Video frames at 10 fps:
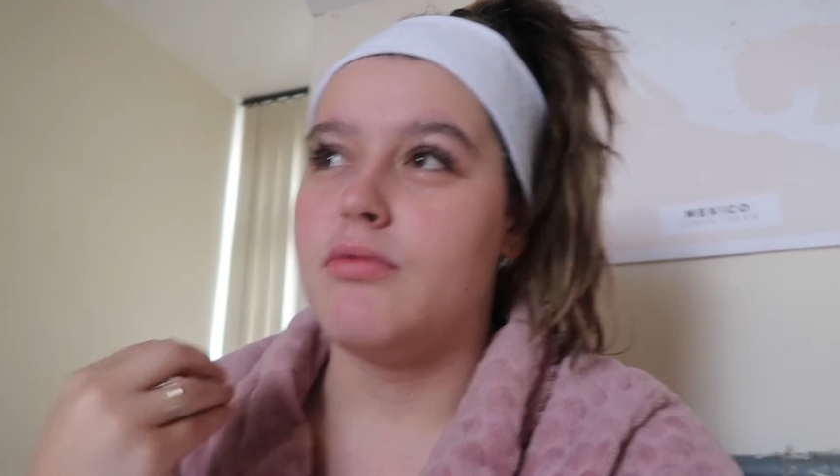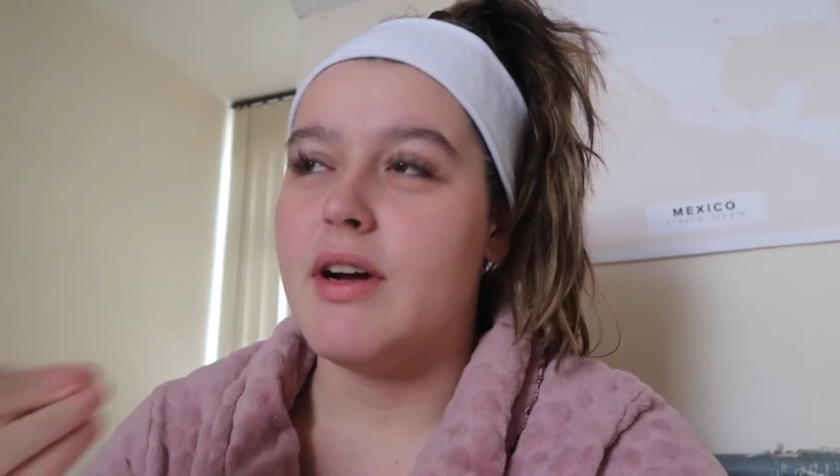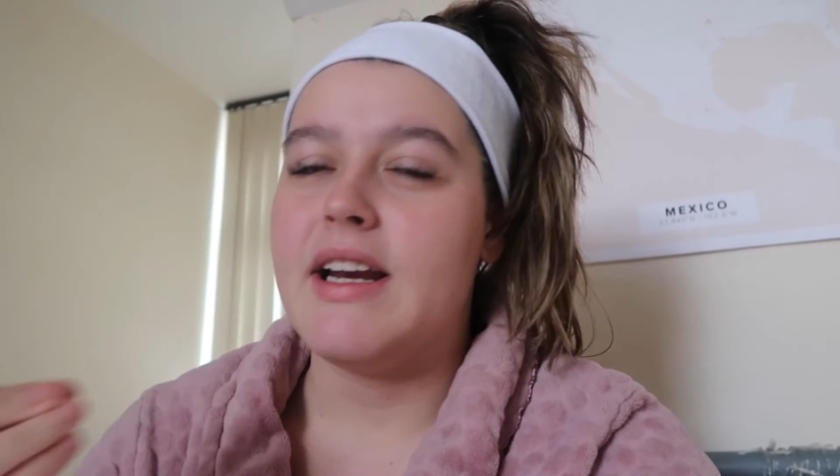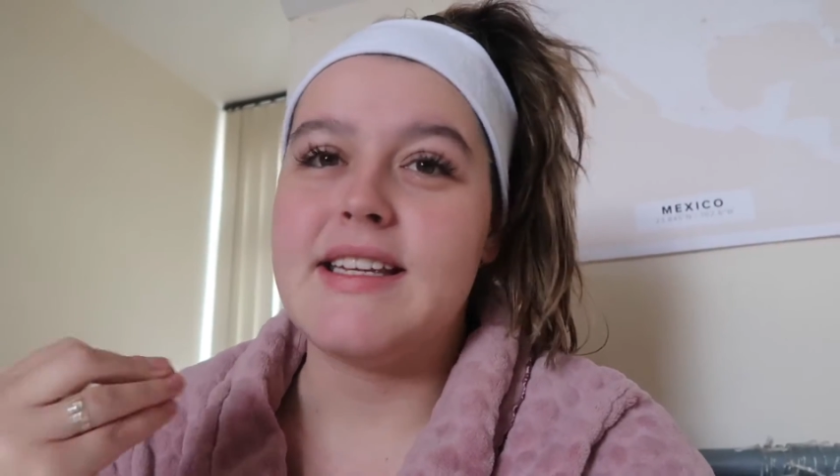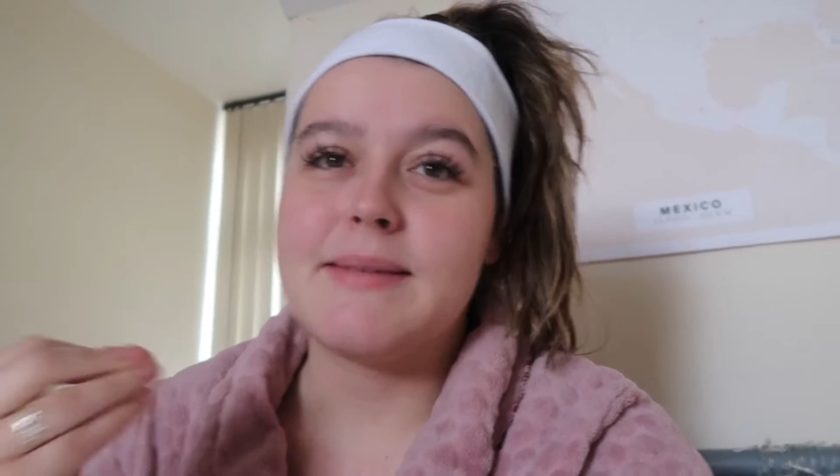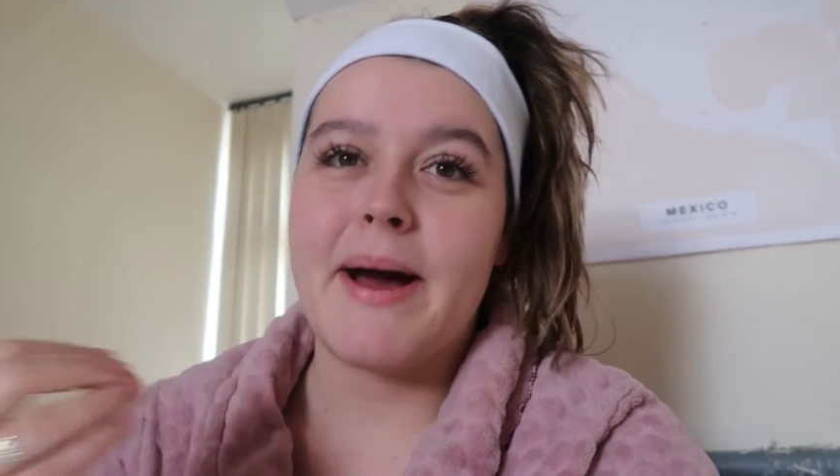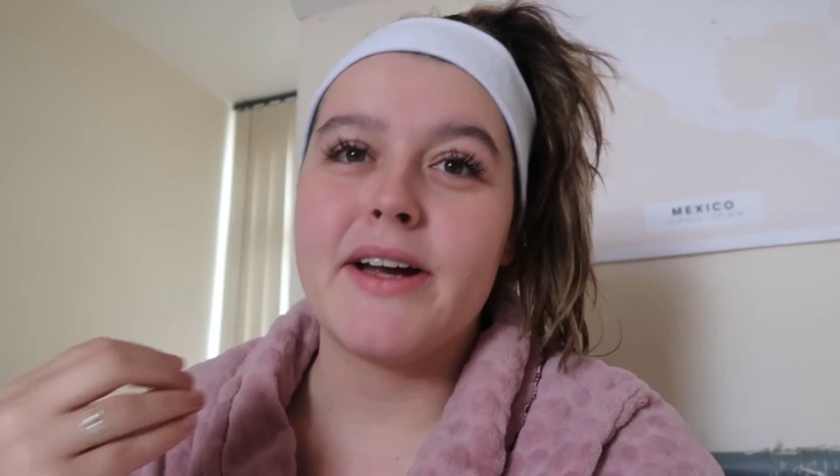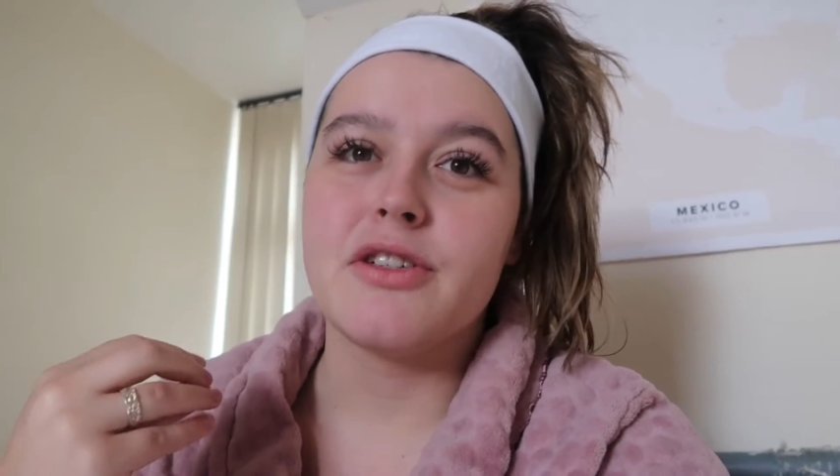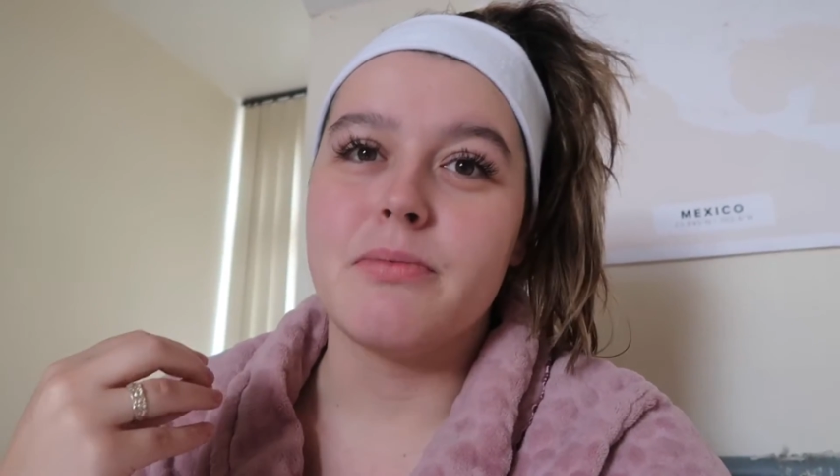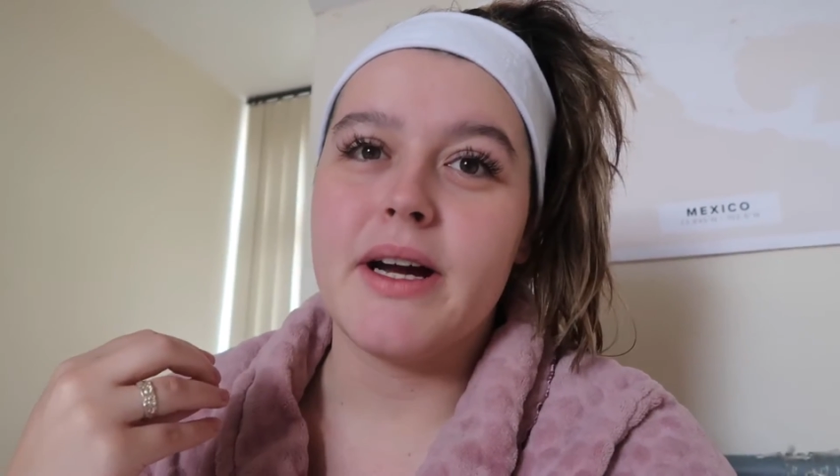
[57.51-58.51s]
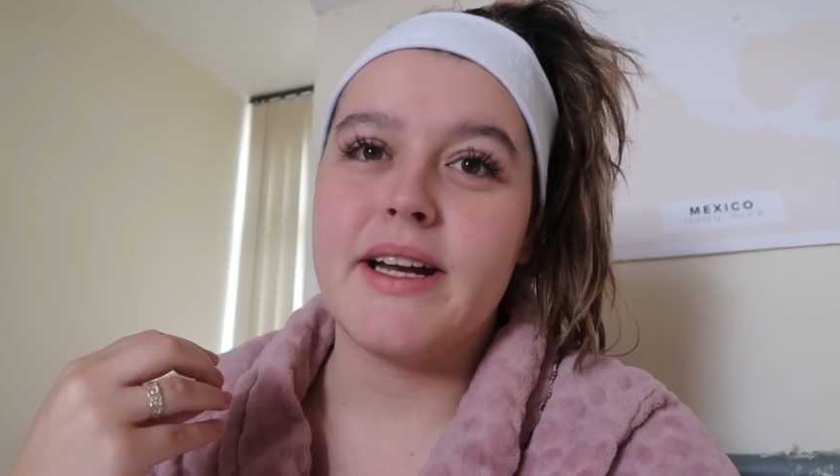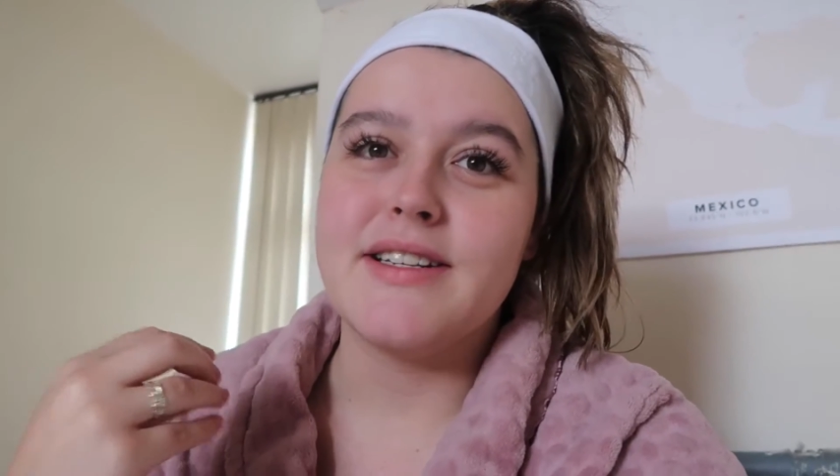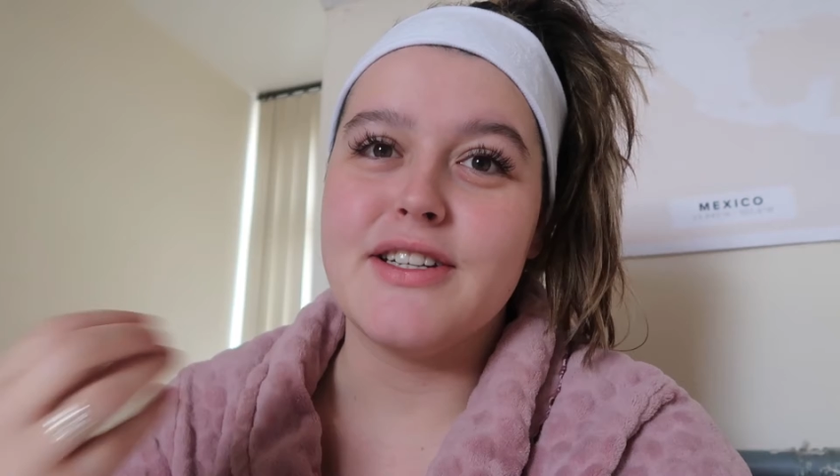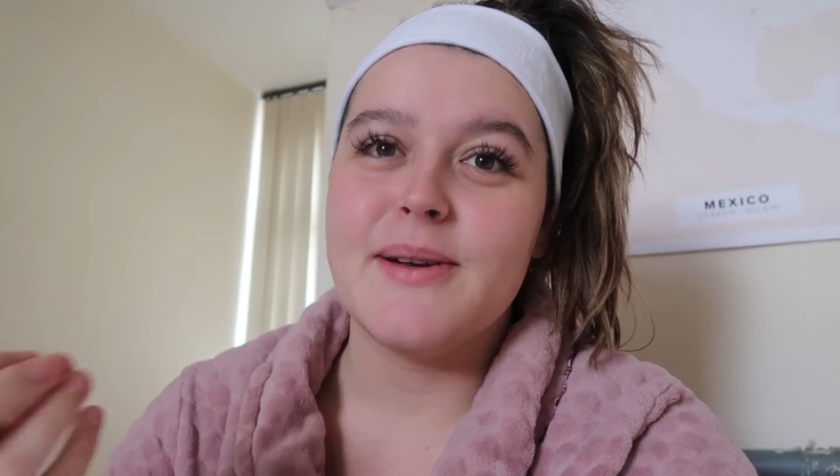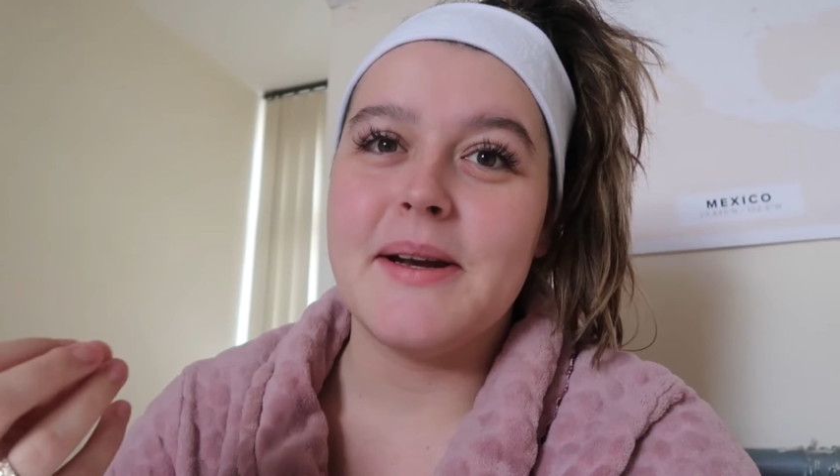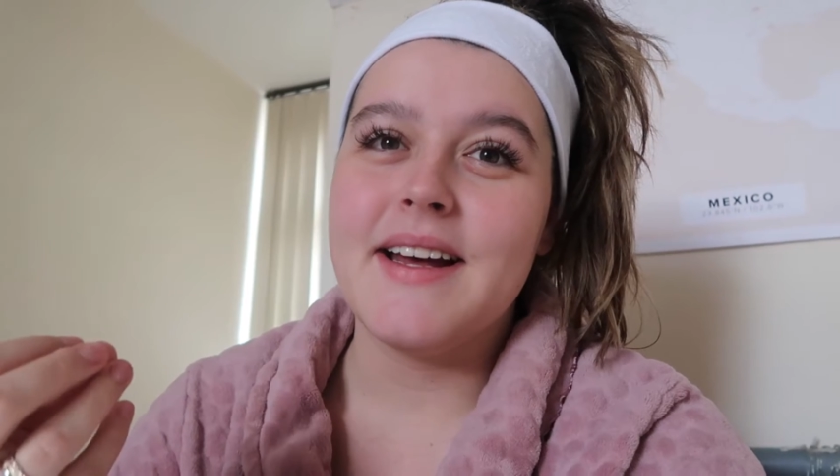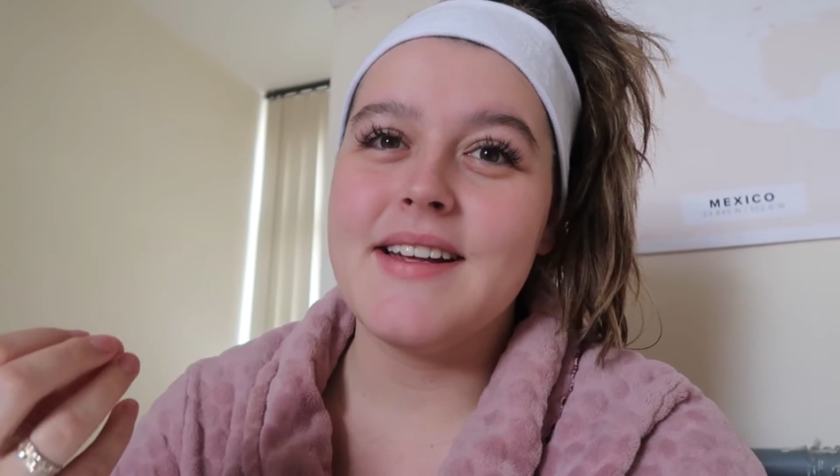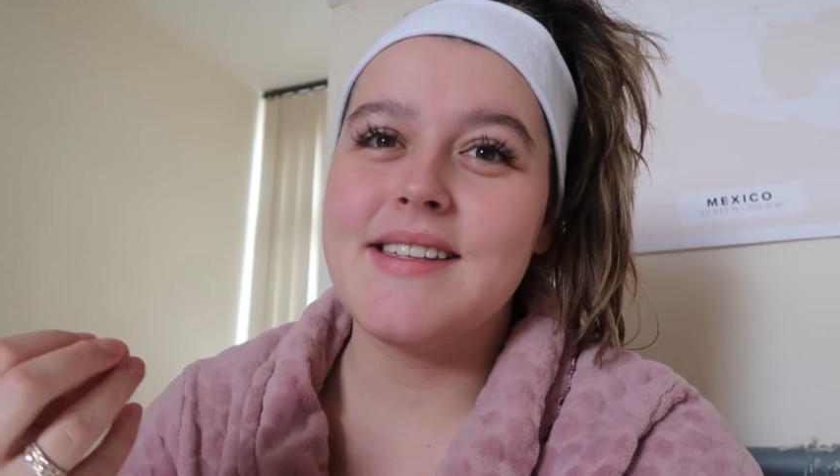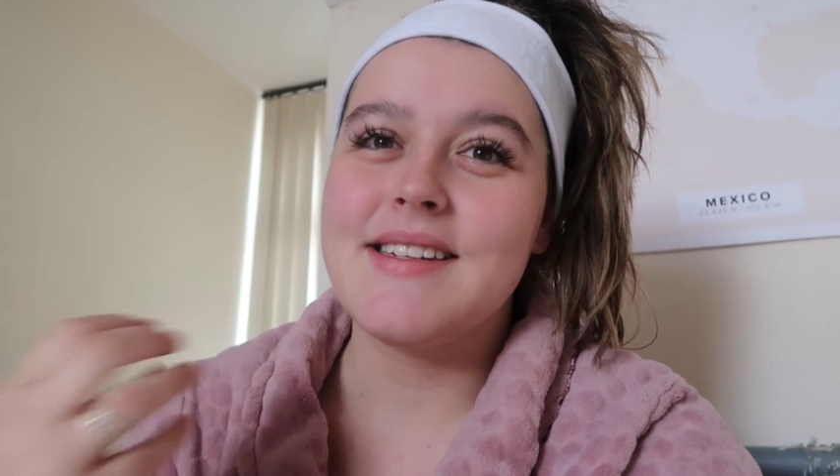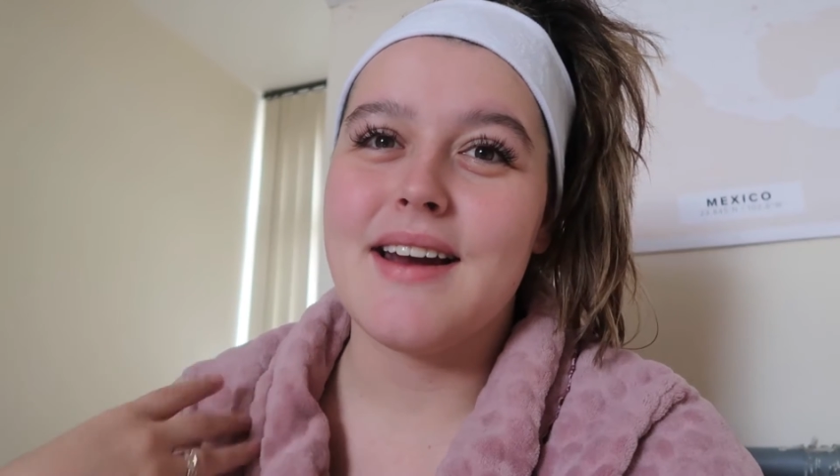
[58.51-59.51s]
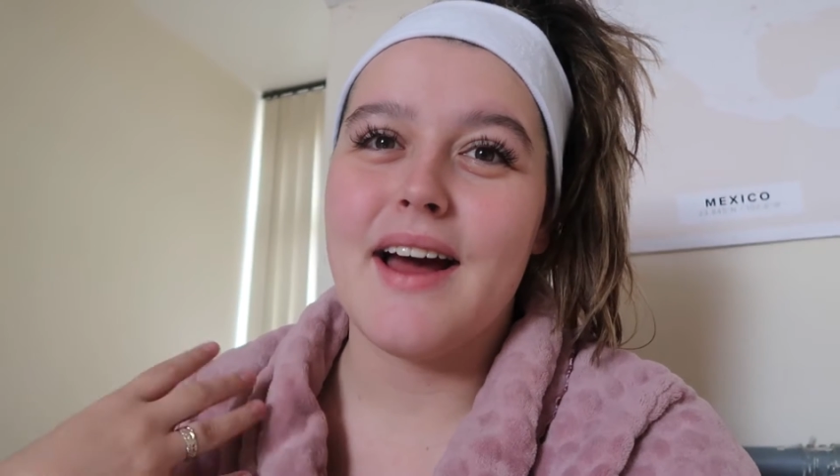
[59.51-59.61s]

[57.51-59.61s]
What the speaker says: really smash my to-do list.